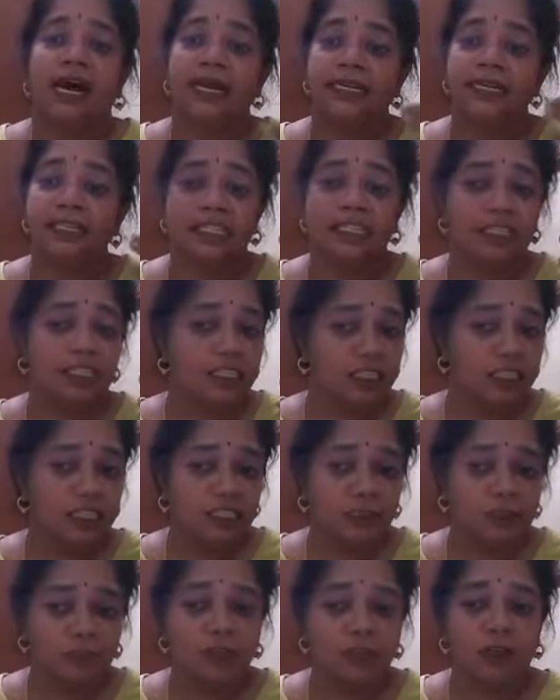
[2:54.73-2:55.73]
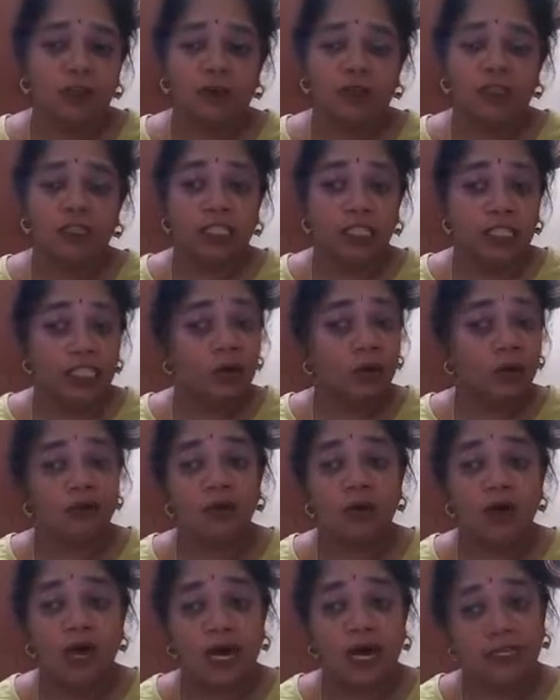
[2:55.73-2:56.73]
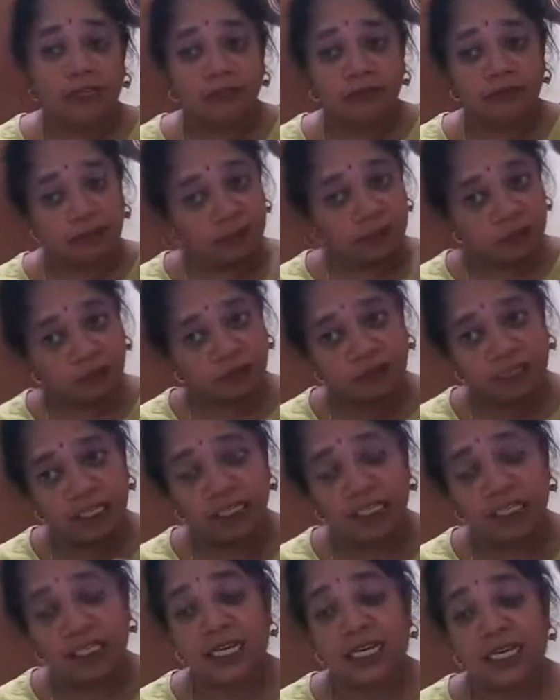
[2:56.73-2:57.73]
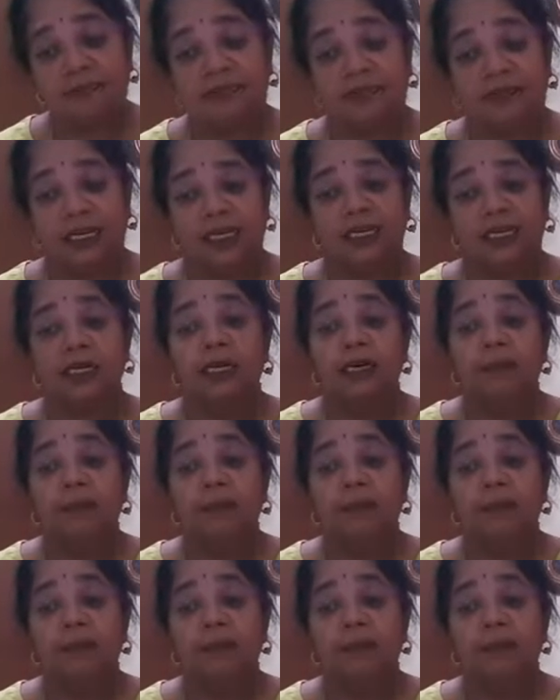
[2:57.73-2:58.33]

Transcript: And she was uh, she also had to Face the same thing.